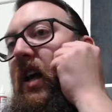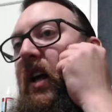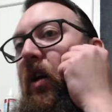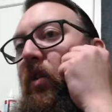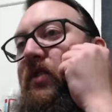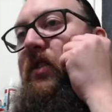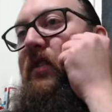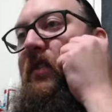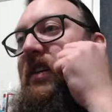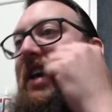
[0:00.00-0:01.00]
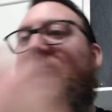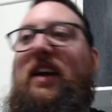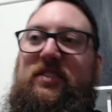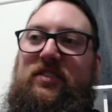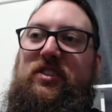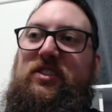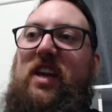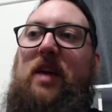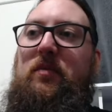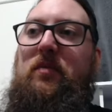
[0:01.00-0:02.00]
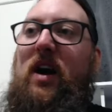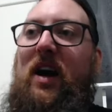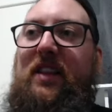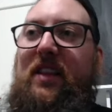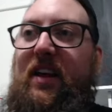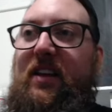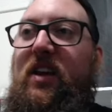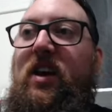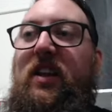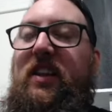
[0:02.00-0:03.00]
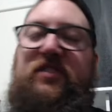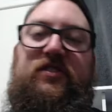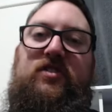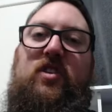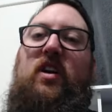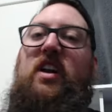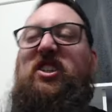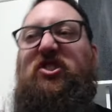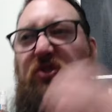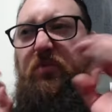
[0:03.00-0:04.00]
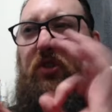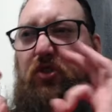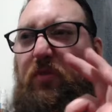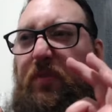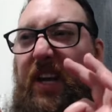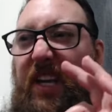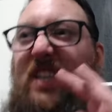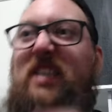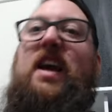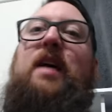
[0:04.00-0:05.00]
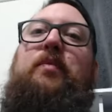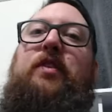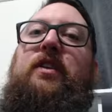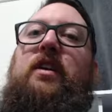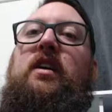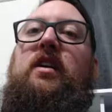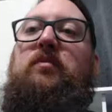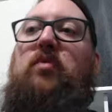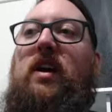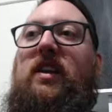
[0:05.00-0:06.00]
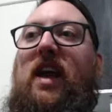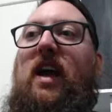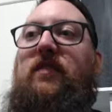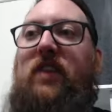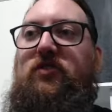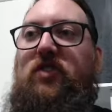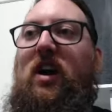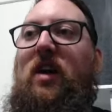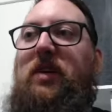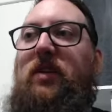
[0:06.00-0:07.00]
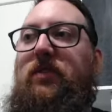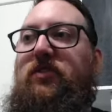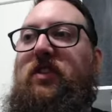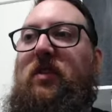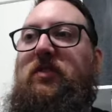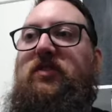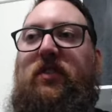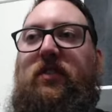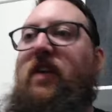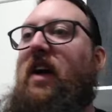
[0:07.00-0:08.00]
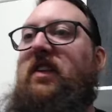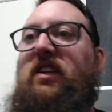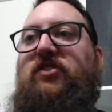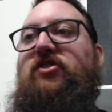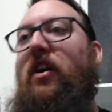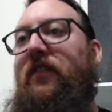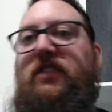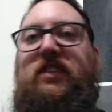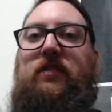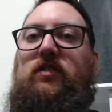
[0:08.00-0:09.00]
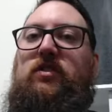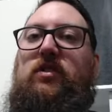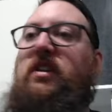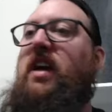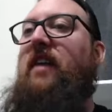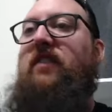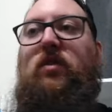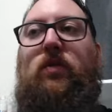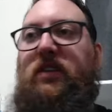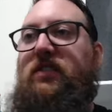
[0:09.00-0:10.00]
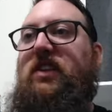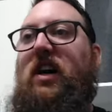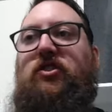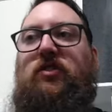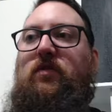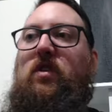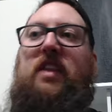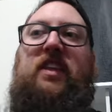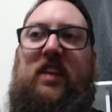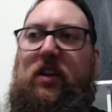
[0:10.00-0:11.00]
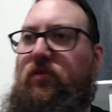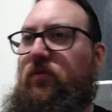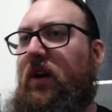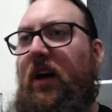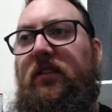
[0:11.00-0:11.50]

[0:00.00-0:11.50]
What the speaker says: Also, yeah, just keep in mind that this is not a super duper in-depth breakdown of each army. We're just going to be sort of having a surface level look, having a quick discussion of what I think they do well.